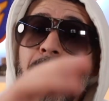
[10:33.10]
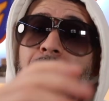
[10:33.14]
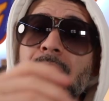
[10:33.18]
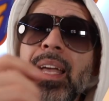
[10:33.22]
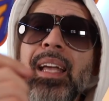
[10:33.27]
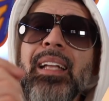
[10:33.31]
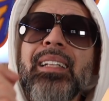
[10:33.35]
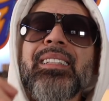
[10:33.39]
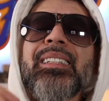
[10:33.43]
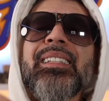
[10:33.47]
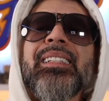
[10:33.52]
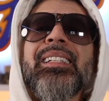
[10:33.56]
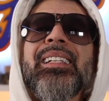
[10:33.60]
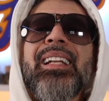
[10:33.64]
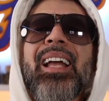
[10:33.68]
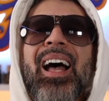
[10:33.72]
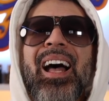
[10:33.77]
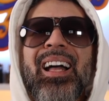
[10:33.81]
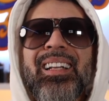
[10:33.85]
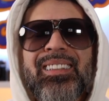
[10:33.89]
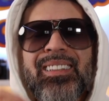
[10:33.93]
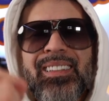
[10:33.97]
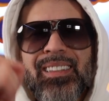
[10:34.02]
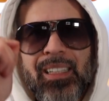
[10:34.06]
it's
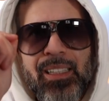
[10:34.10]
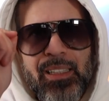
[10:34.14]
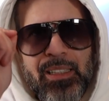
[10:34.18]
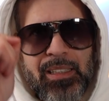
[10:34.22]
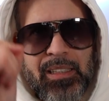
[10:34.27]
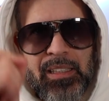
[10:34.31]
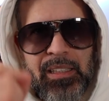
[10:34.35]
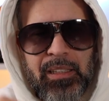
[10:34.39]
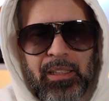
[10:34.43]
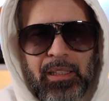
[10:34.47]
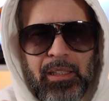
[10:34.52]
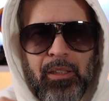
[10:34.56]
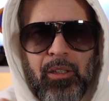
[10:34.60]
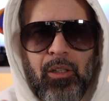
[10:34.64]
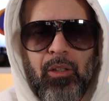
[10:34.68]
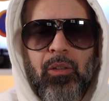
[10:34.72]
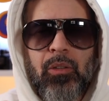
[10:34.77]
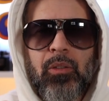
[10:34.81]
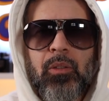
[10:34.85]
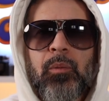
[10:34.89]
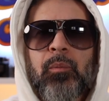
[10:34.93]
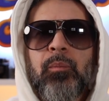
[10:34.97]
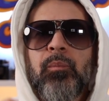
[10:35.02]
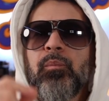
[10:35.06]
not Tuxedo.
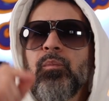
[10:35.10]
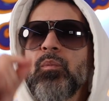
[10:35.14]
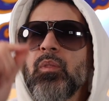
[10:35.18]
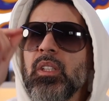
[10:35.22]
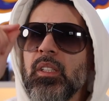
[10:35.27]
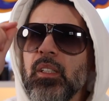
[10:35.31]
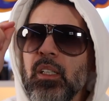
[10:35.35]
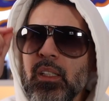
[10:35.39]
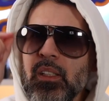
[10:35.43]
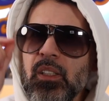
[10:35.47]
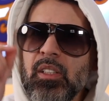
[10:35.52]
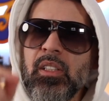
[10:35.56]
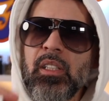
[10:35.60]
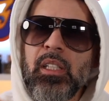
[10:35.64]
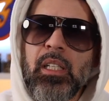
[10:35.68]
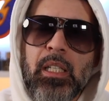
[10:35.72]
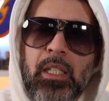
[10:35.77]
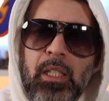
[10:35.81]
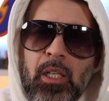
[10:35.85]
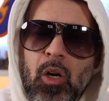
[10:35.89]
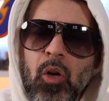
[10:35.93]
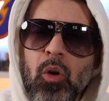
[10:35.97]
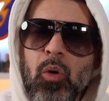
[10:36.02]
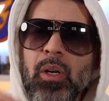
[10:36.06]

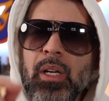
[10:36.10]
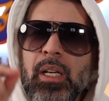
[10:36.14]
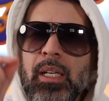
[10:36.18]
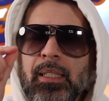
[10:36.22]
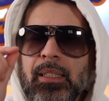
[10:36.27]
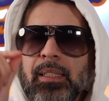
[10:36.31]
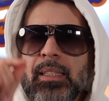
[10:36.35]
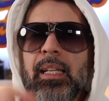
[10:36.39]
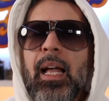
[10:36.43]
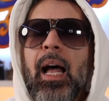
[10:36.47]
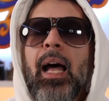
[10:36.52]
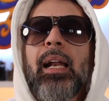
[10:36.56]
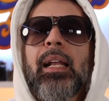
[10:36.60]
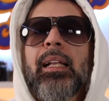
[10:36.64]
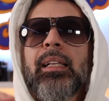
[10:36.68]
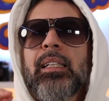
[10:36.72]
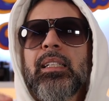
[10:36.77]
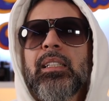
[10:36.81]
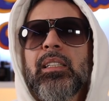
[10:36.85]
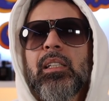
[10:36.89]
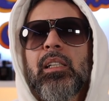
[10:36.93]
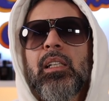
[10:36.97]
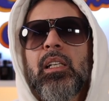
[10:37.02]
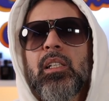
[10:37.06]
Tuxedo is not in
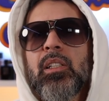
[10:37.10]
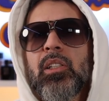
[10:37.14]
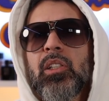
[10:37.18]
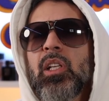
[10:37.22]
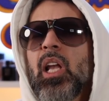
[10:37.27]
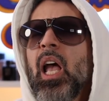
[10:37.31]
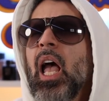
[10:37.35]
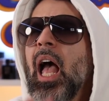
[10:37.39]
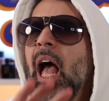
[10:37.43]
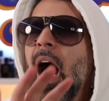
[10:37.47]
this list.